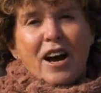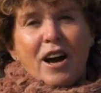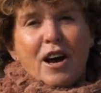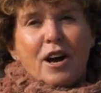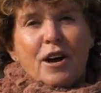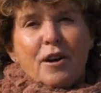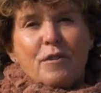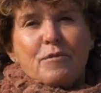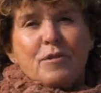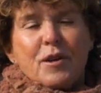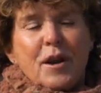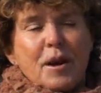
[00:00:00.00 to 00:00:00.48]

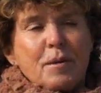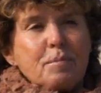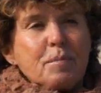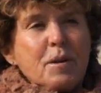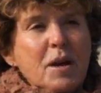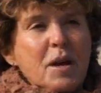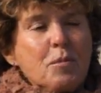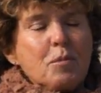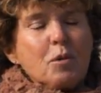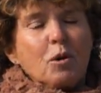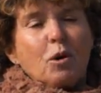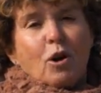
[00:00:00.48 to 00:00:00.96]

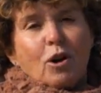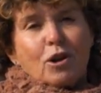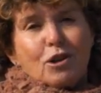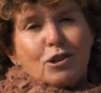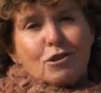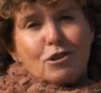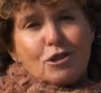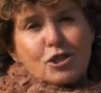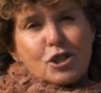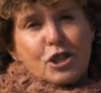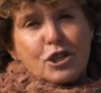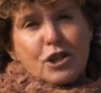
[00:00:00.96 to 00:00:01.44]
that people are
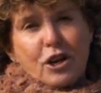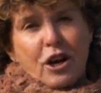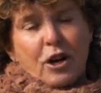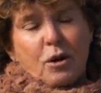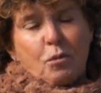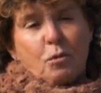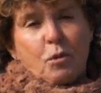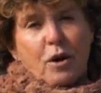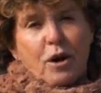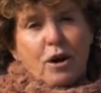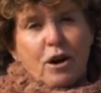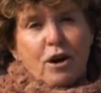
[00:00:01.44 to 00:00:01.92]
usually
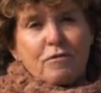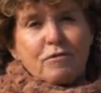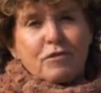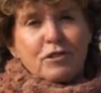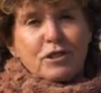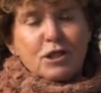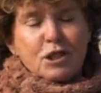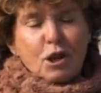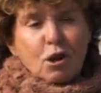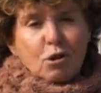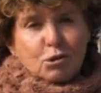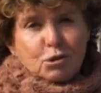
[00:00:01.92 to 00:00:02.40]
not aware
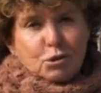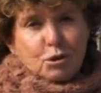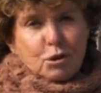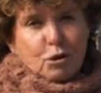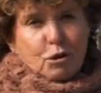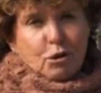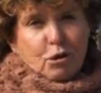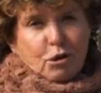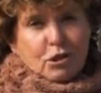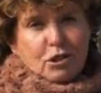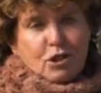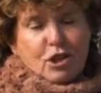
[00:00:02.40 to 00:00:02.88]
of and don't
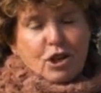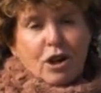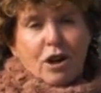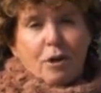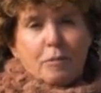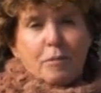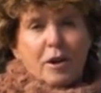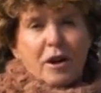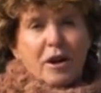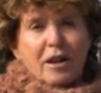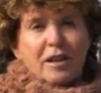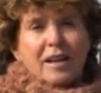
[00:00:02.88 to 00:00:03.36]
do a good
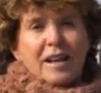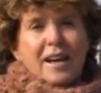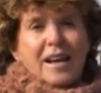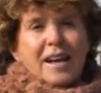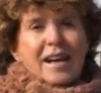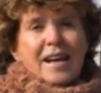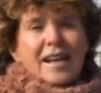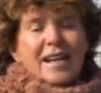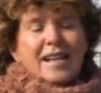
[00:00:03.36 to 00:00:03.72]
job on